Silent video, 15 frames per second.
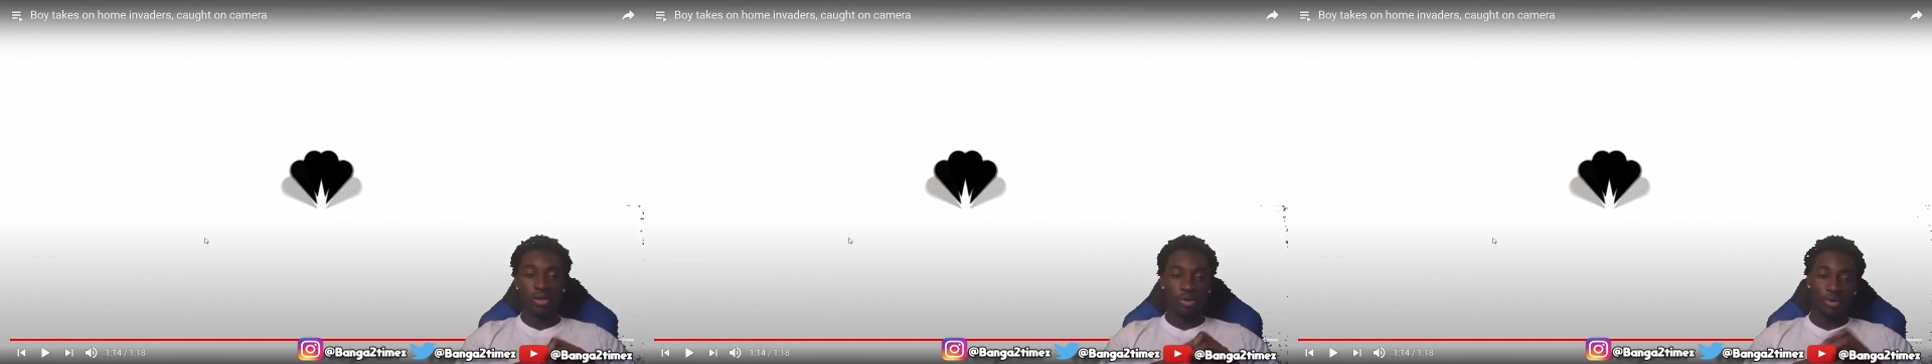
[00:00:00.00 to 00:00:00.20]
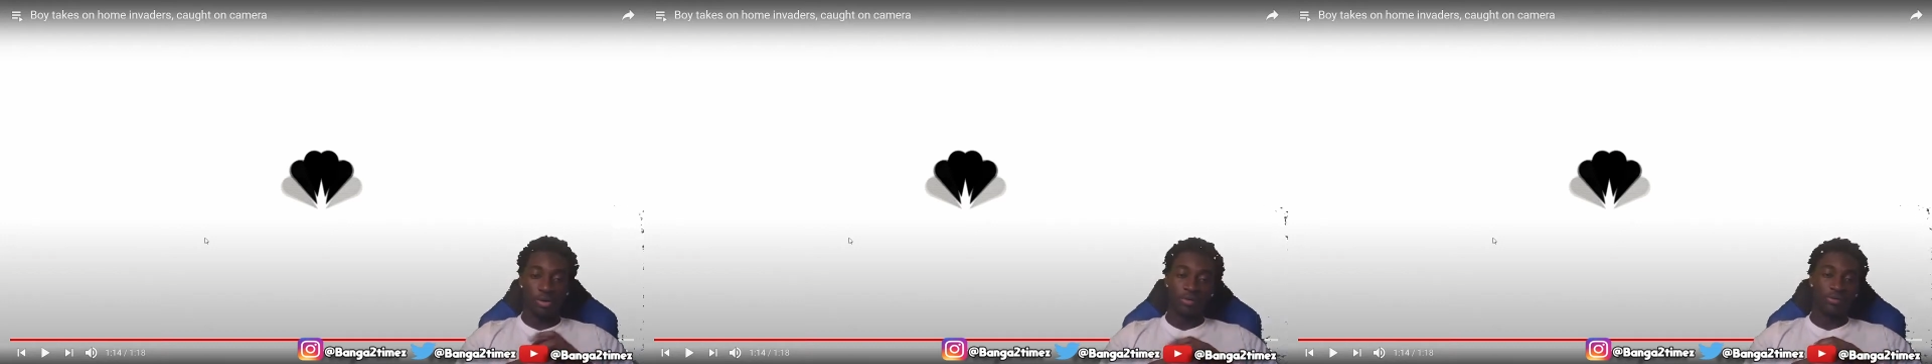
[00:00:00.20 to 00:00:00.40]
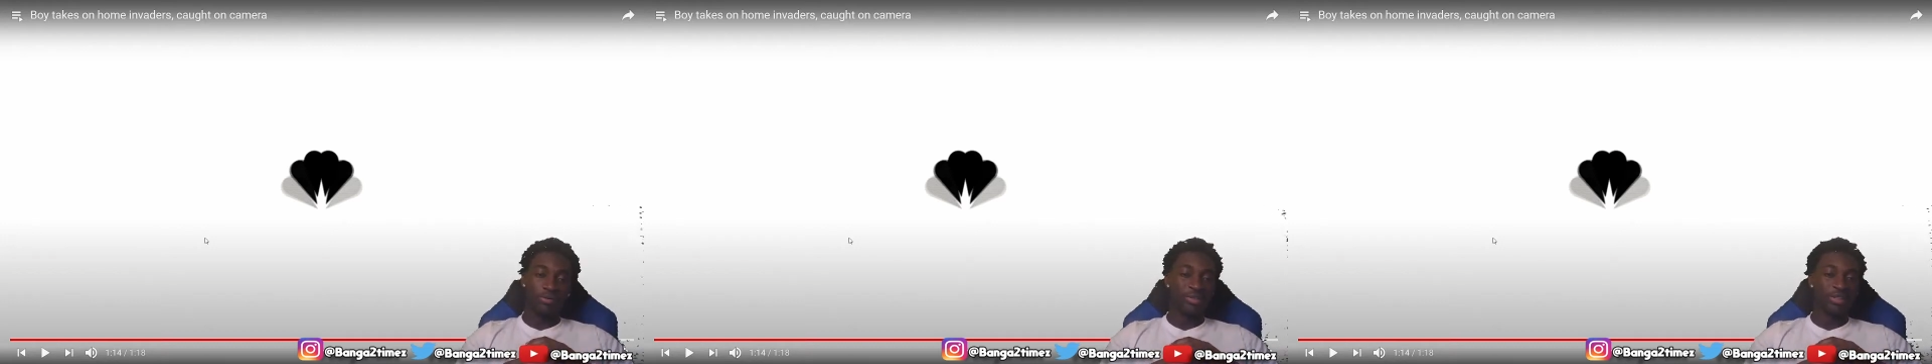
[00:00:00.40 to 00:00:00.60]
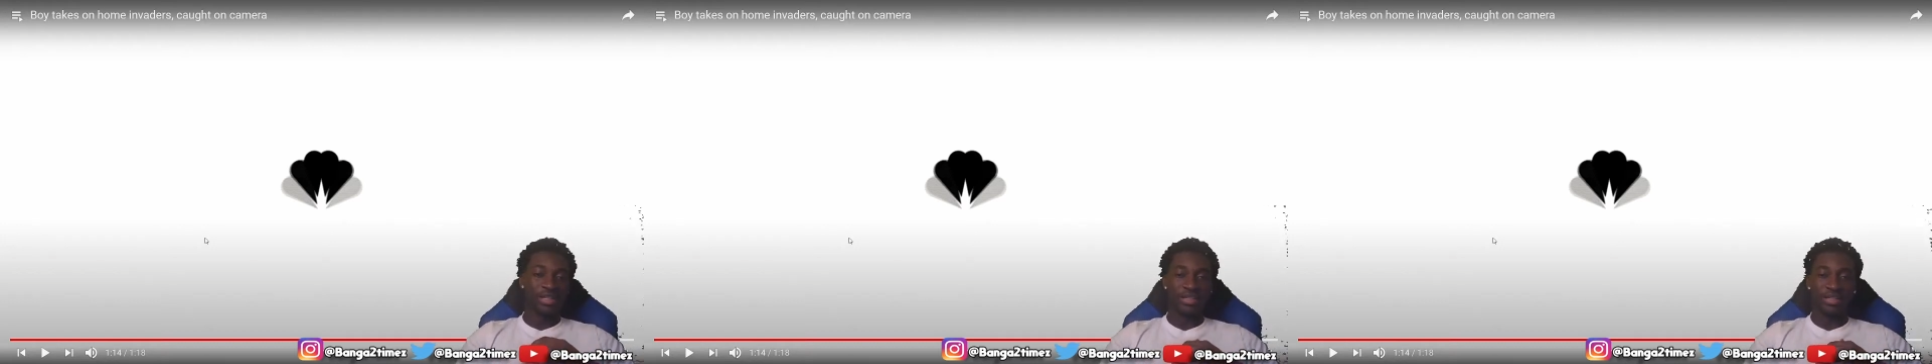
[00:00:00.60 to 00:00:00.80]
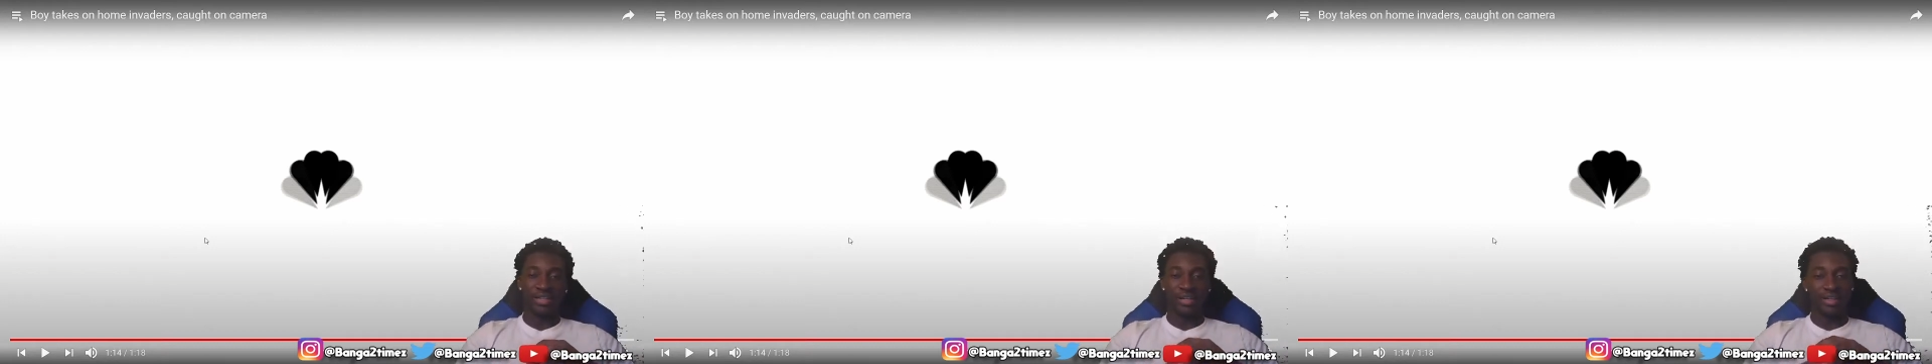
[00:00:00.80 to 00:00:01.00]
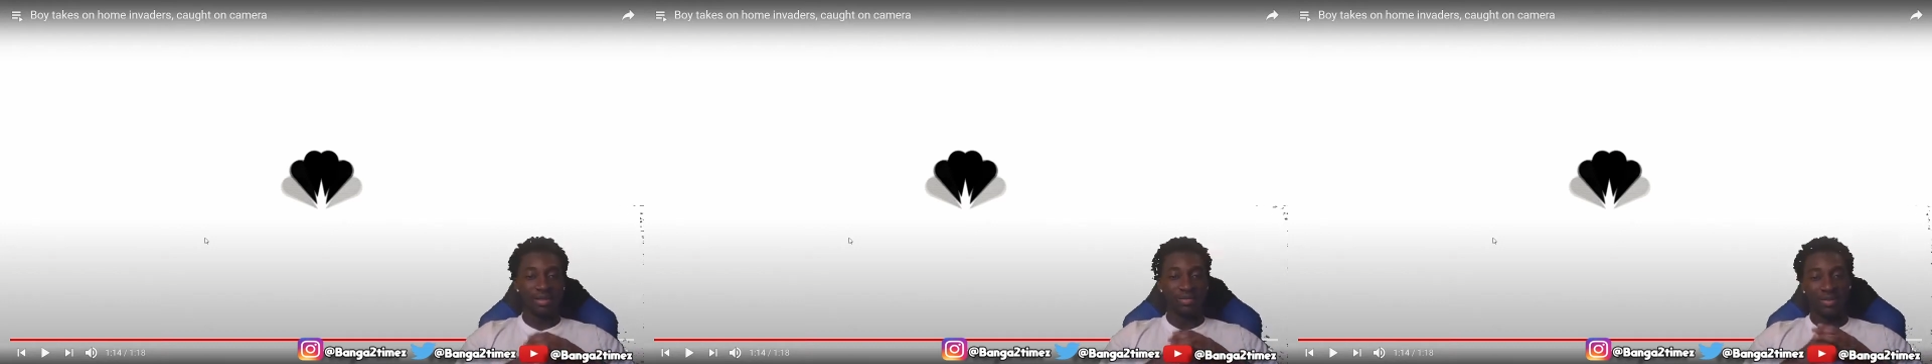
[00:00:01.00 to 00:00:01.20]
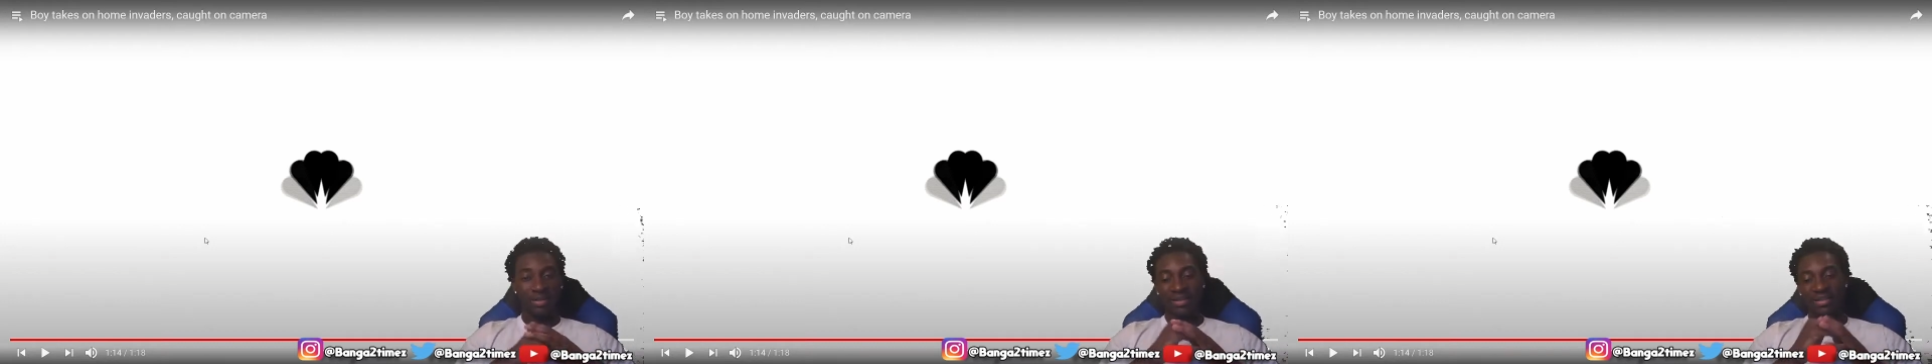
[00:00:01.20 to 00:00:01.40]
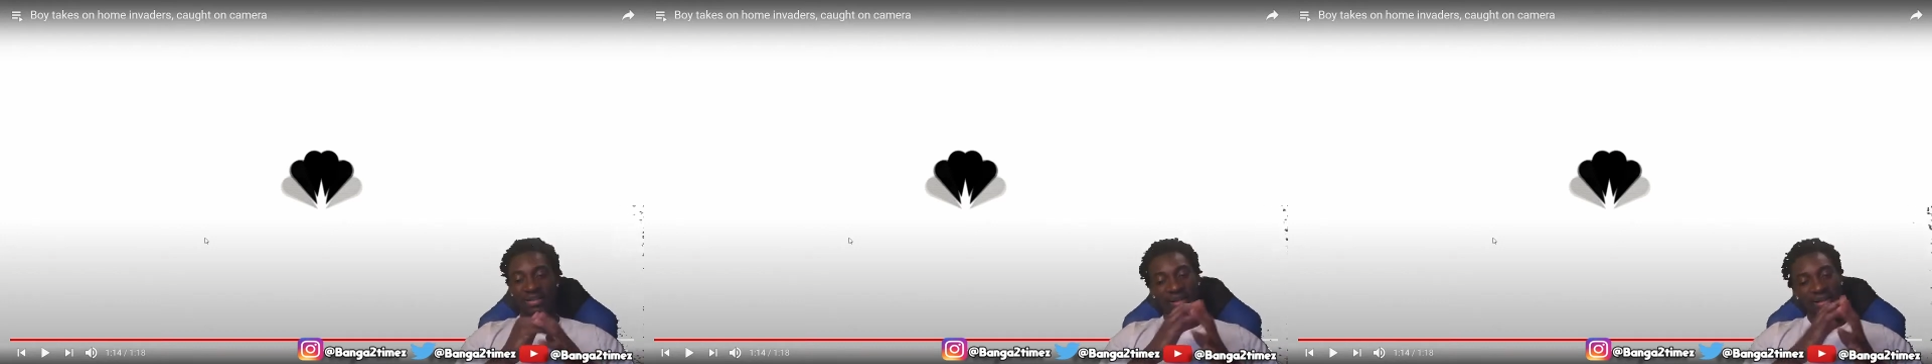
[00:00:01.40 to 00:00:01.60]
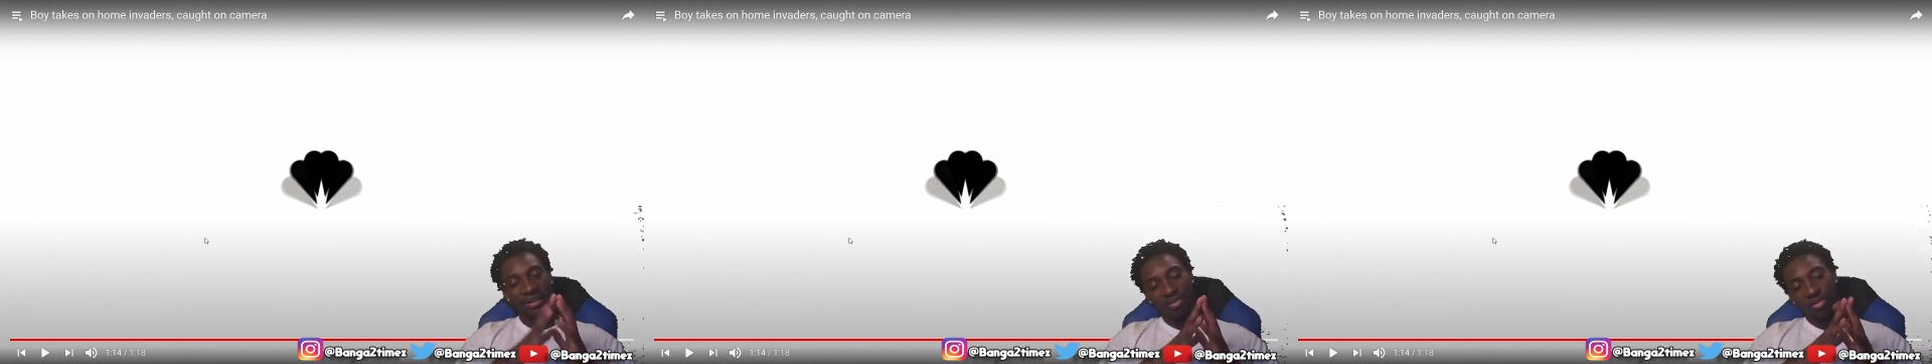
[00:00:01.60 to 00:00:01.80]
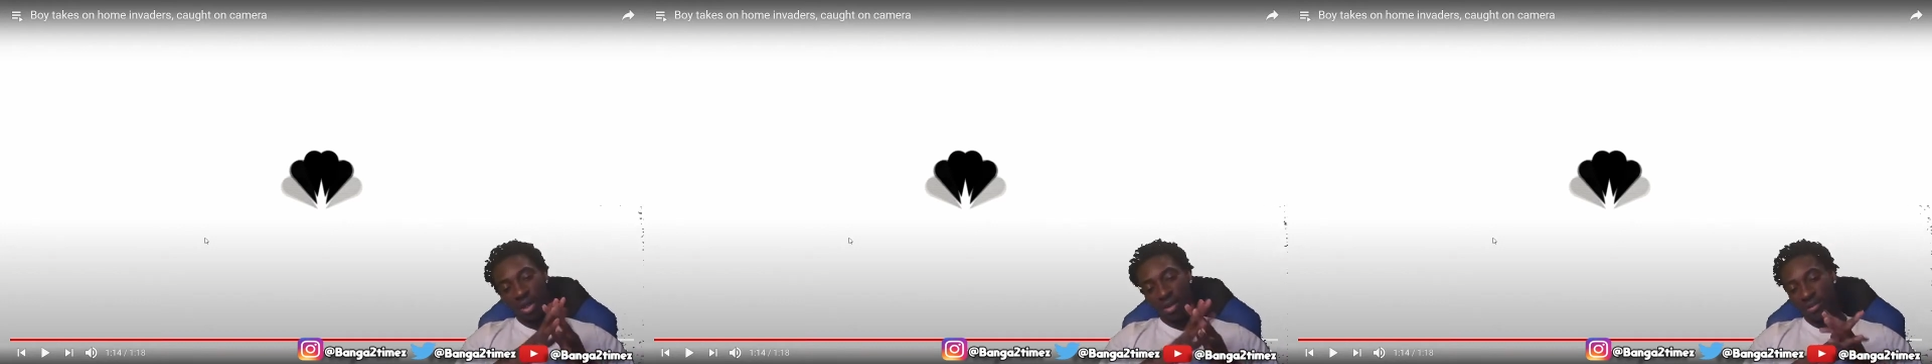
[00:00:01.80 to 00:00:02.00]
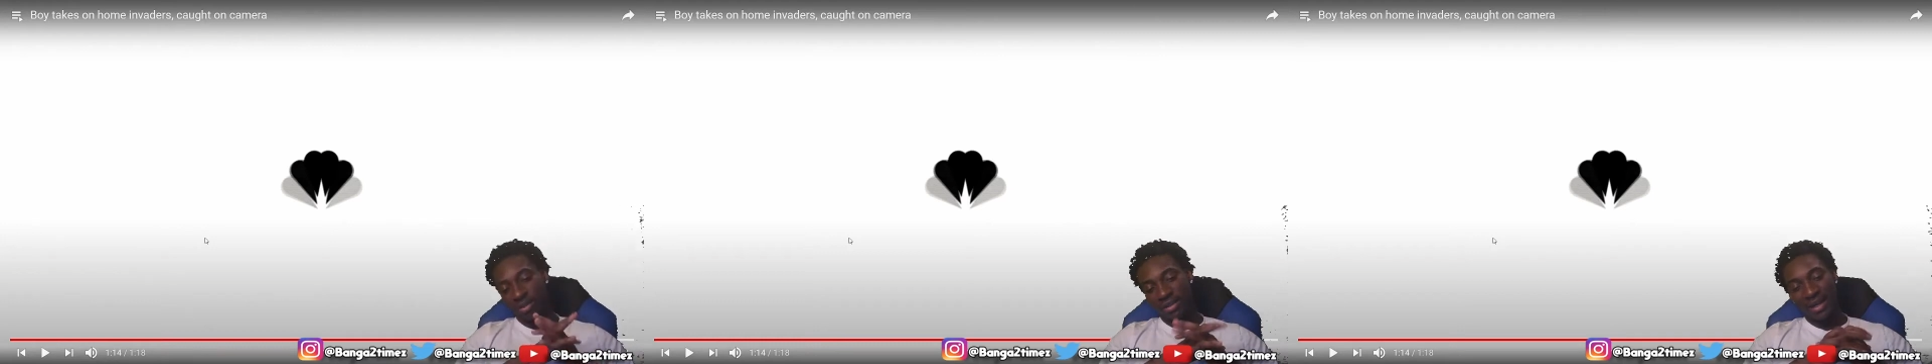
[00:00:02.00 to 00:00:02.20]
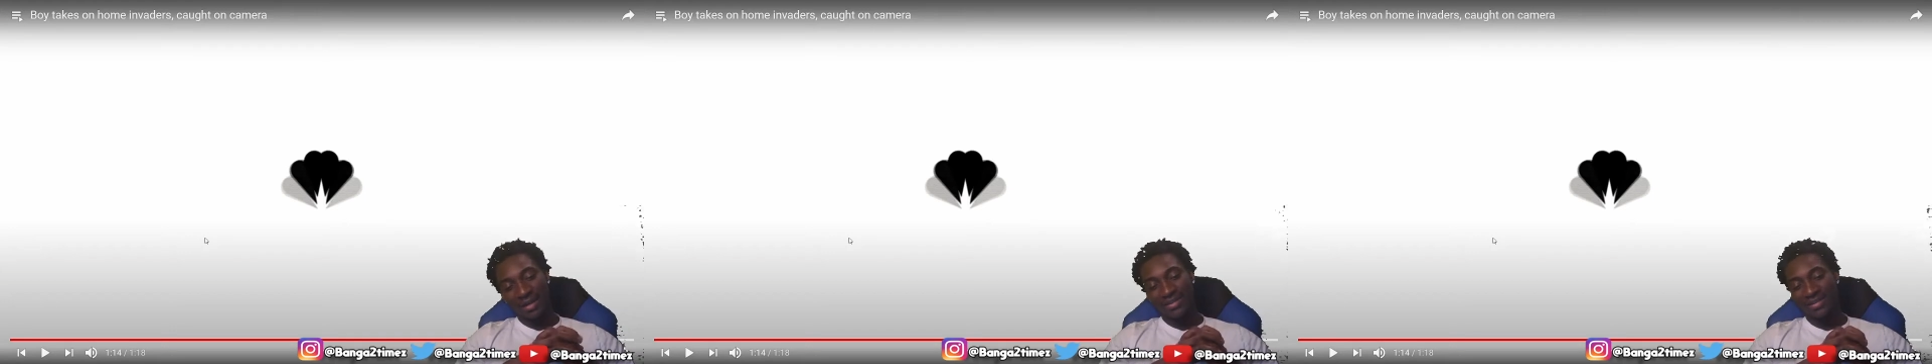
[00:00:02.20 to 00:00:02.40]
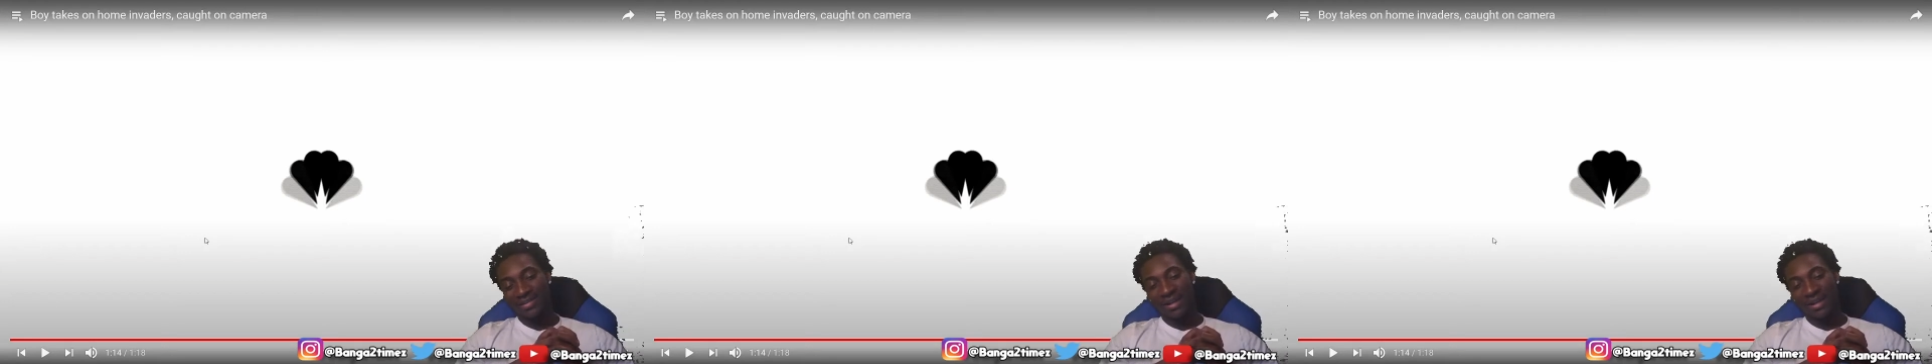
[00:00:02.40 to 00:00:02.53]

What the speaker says: go through such things, because that can traumatize a